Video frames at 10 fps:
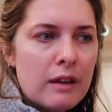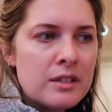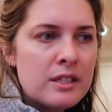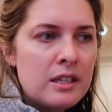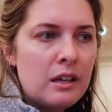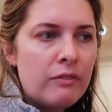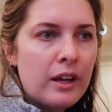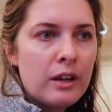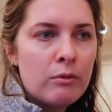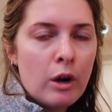you have to see if
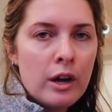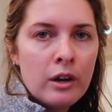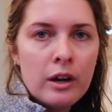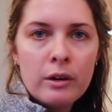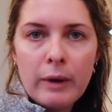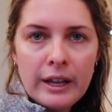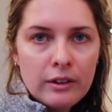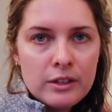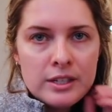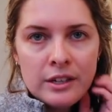it can run on a
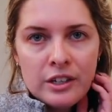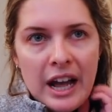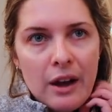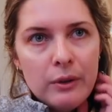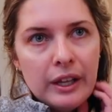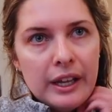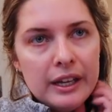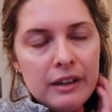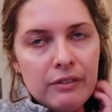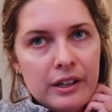regular standard
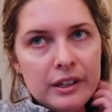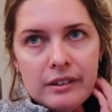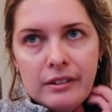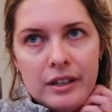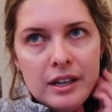outlet, if it